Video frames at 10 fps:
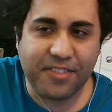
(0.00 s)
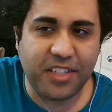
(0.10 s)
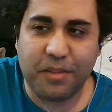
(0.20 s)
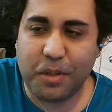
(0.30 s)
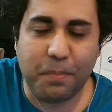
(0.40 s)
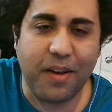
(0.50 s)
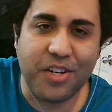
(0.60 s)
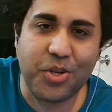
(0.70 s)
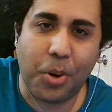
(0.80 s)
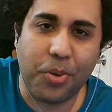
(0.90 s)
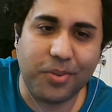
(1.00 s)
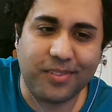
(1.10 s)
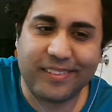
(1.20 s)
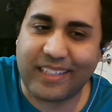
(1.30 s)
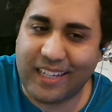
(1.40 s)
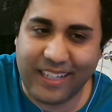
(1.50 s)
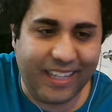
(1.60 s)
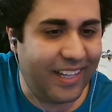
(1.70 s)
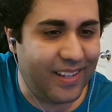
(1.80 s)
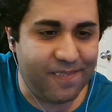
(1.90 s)
him in many shows.
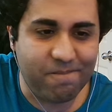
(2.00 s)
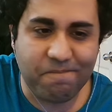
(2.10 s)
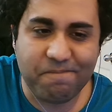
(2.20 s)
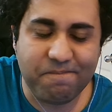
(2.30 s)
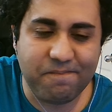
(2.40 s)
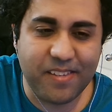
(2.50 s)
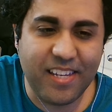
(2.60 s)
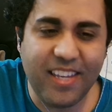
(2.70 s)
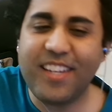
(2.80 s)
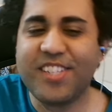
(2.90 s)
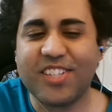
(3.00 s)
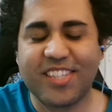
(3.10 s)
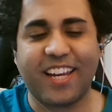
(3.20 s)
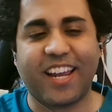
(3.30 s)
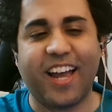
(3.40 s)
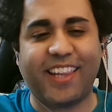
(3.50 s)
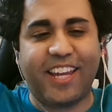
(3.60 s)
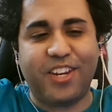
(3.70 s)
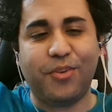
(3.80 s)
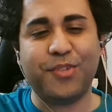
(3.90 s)
uh He's just that guy
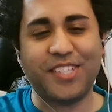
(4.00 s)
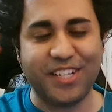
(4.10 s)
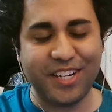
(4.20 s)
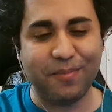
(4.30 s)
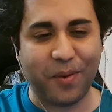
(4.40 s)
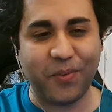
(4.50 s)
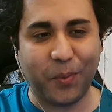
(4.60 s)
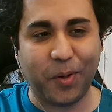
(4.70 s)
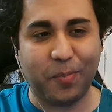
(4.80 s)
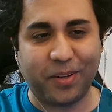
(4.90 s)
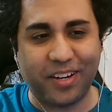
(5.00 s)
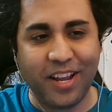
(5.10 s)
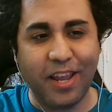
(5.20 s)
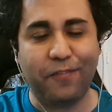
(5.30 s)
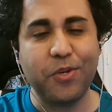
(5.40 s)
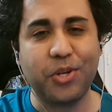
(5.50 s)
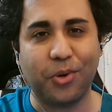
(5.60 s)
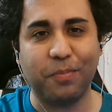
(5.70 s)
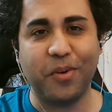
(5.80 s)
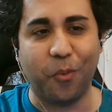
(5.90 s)
that you've seen him everywhere, but if you
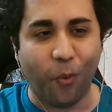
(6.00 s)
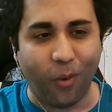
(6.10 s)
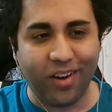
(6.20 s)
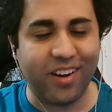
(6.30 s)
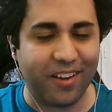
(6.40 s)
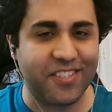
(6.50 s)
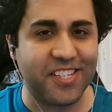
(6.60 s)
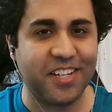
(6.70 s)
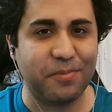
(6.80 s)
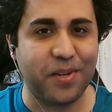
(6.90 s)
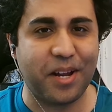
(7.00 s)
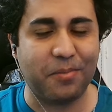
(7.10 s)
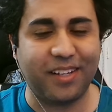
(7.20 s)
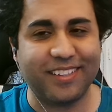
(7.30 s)
told me what I've seen him in, I'm like,